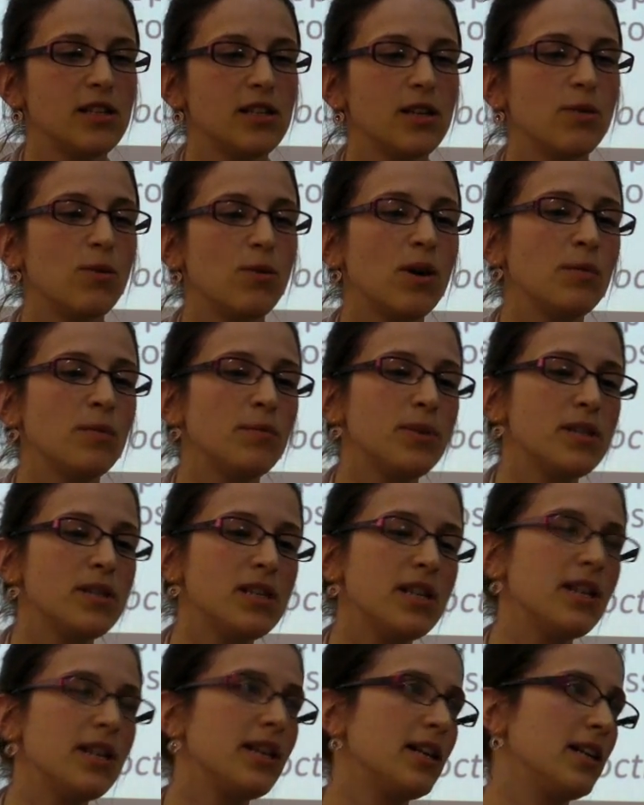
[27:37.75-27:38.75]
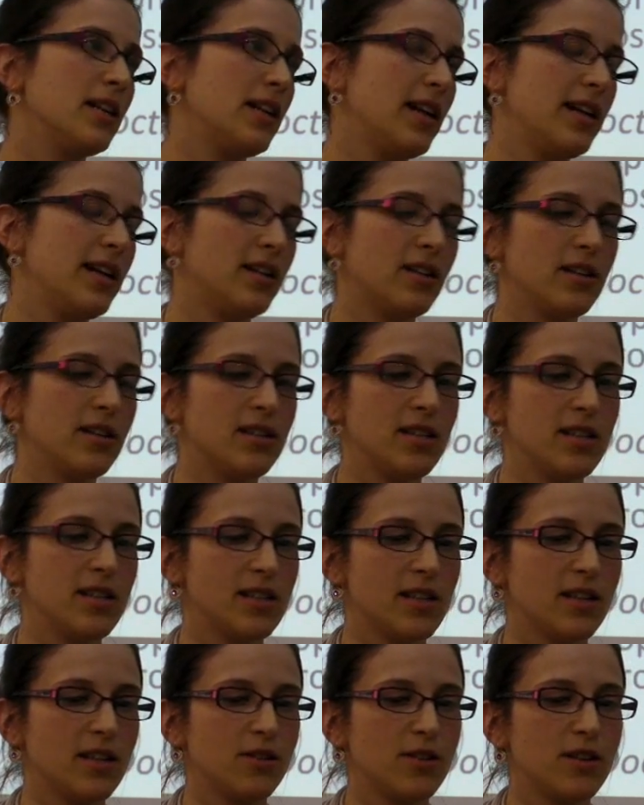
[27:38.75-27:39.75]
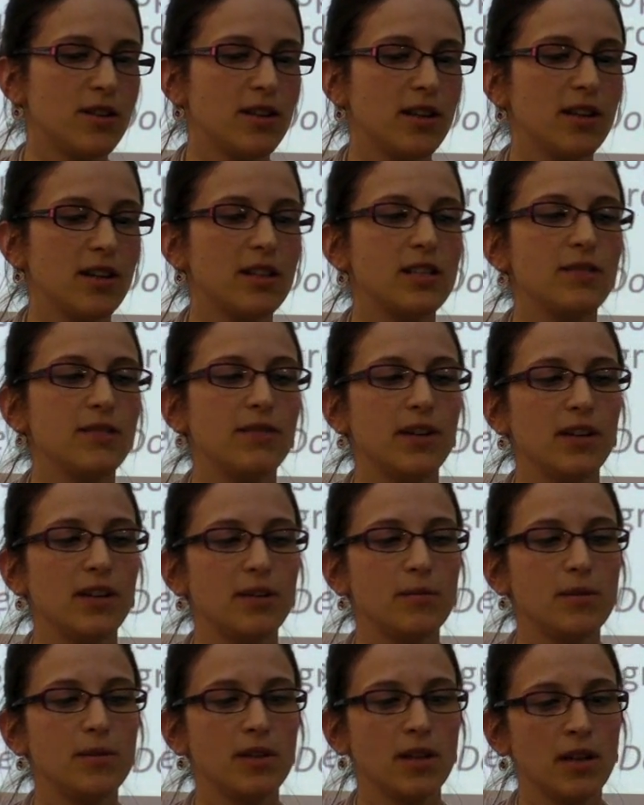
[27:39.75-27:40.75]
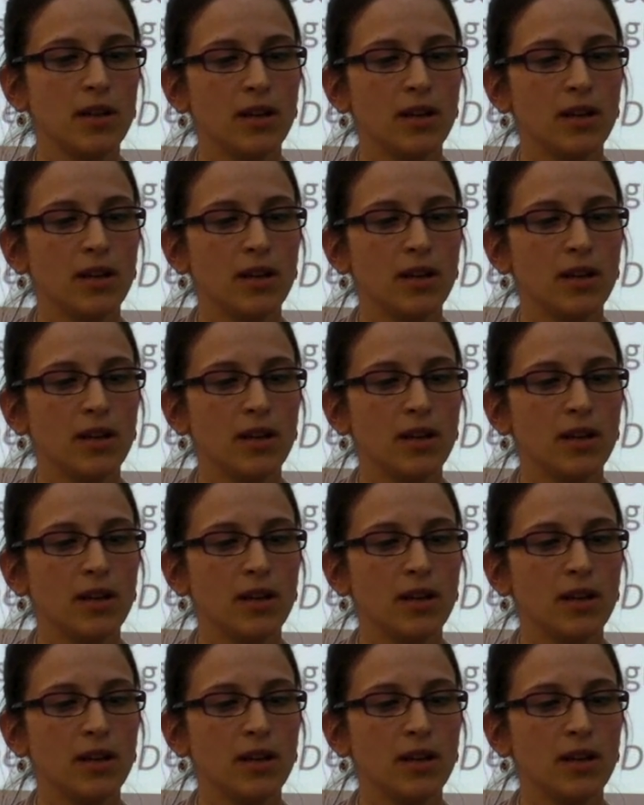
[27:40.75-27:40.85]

that one particular late 19th century thinker developed